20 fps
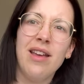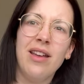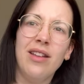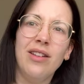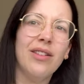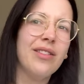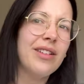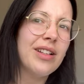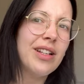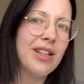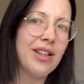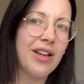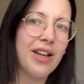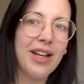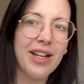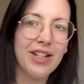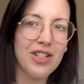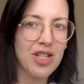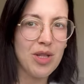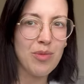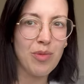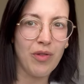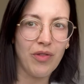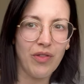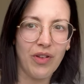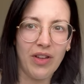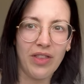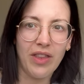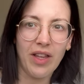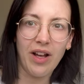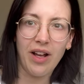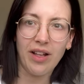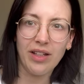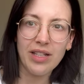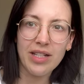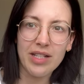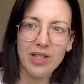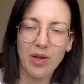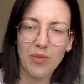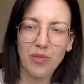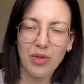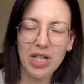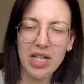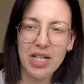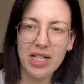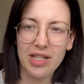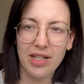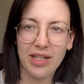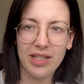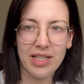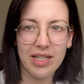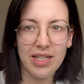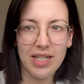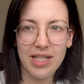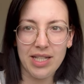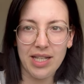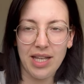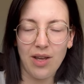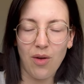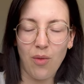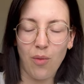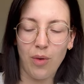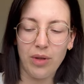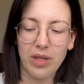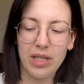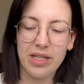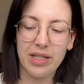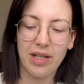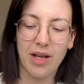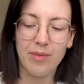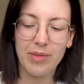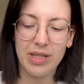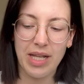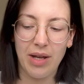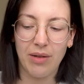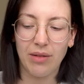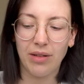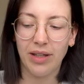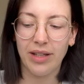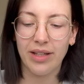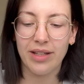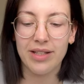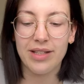not gonna lie, I actually preferred the colour. So I'm really excited to see what this comes out like.